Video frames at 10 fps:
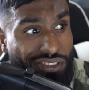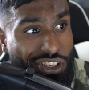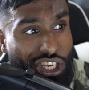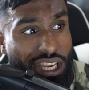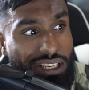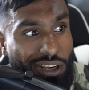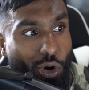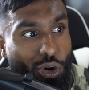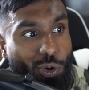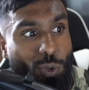The Chainlink
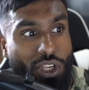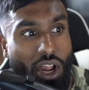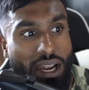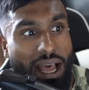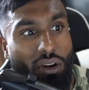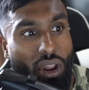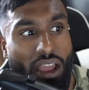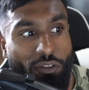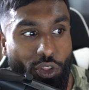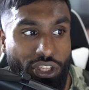oracles are now
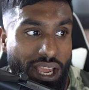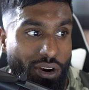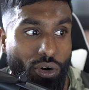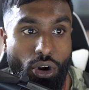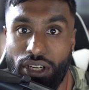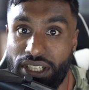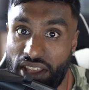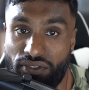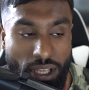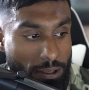live on the Elrond
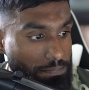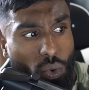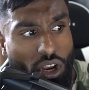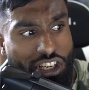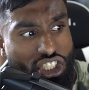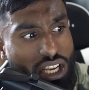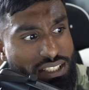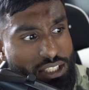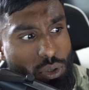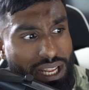DevNet. We are
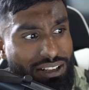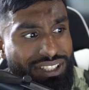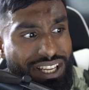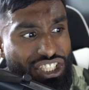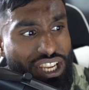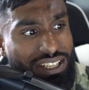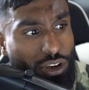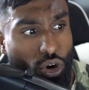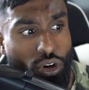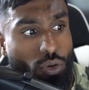excited to announce that
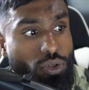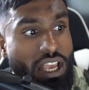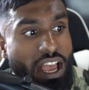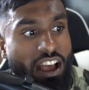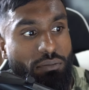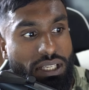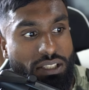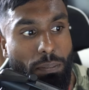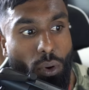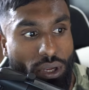Chainlink oracles oracles have been
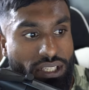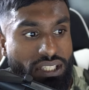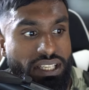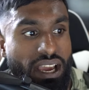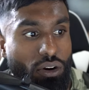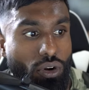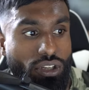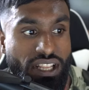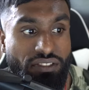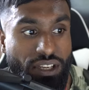deployed to the
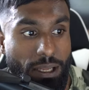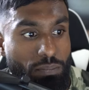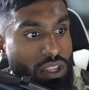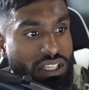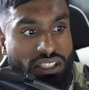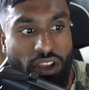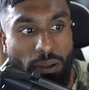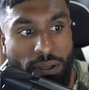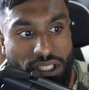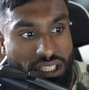Elrond DevNet.
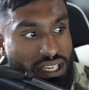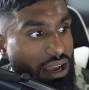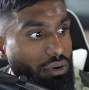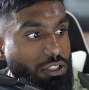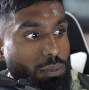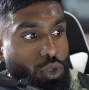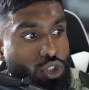Developers can now explore